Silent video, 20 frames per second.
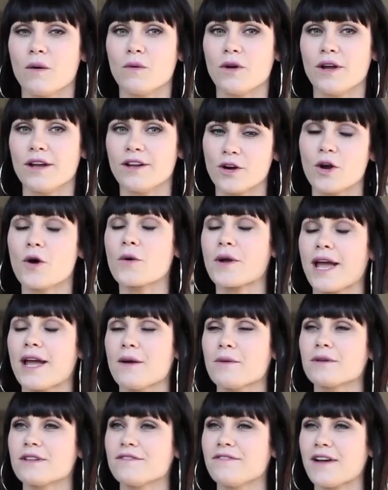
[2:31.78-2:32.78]
you're
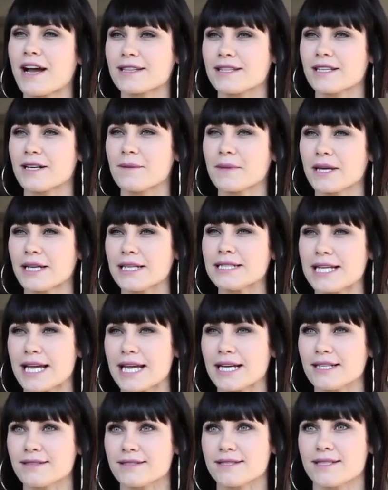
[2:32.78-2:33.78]
okay with the fact that I'm gonna
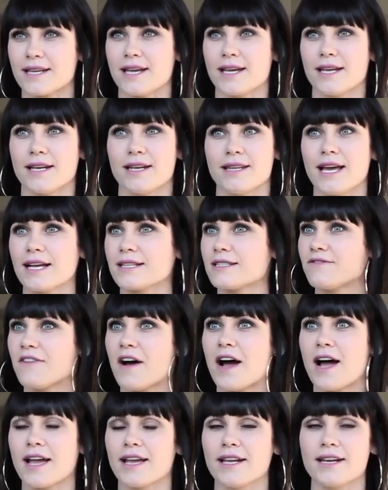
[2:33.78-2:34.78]
dance, and that's
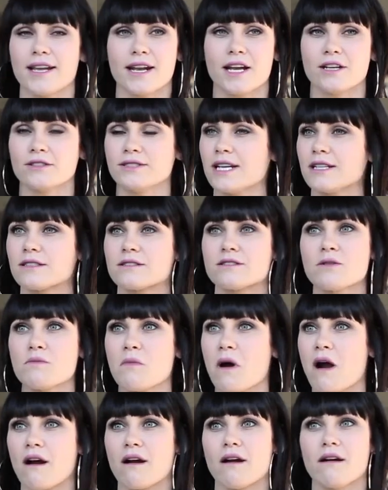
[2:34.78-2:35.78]
fine, and I'll dance
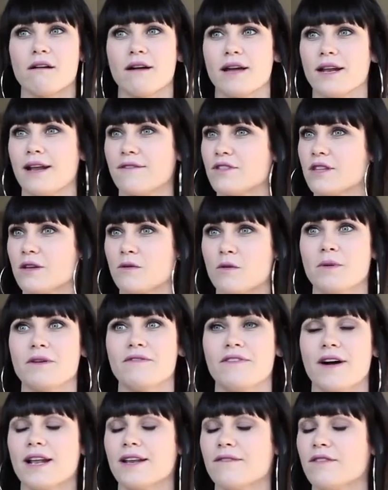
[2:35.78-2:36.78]
tomorrow, and everything will
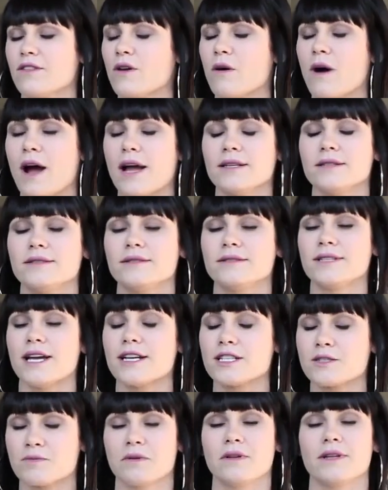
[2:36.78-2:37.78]
be fine, even though I
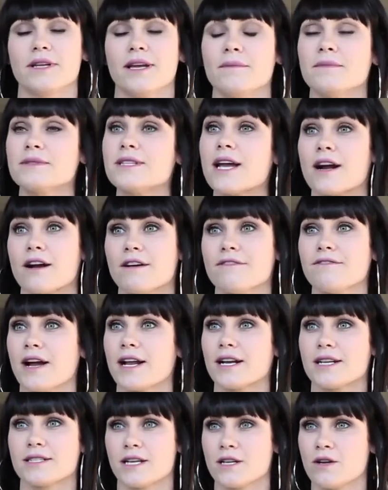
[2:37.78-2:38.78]
desperately am
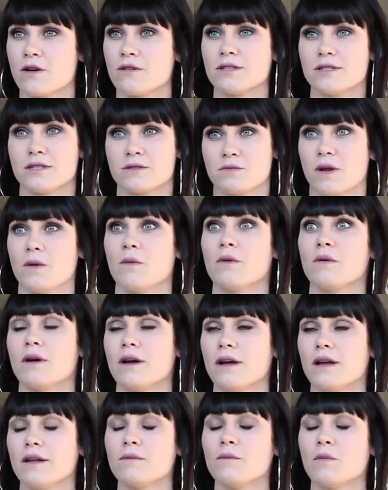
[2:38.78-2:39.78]
terrified, because I know this is what
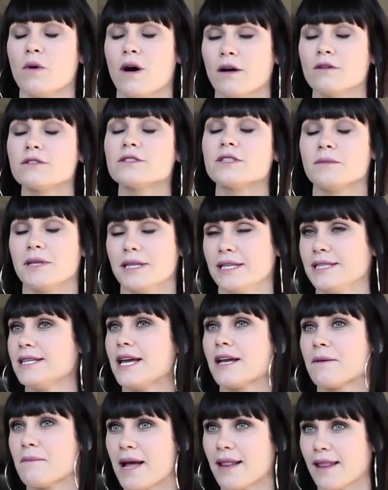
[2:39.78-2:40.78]
will ultimately
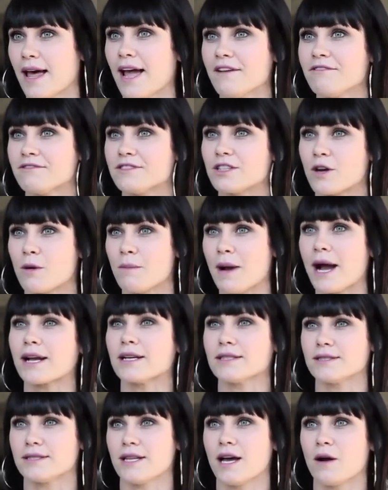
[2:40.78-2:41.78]
take my life, to go
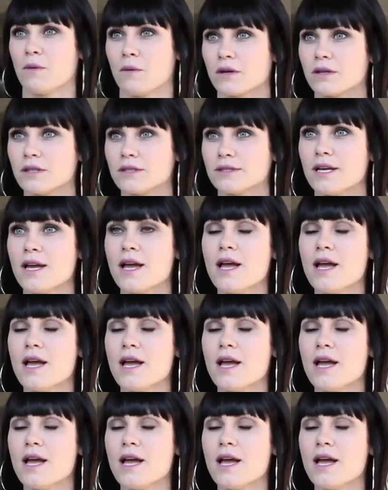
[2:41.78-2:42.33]
back into that world.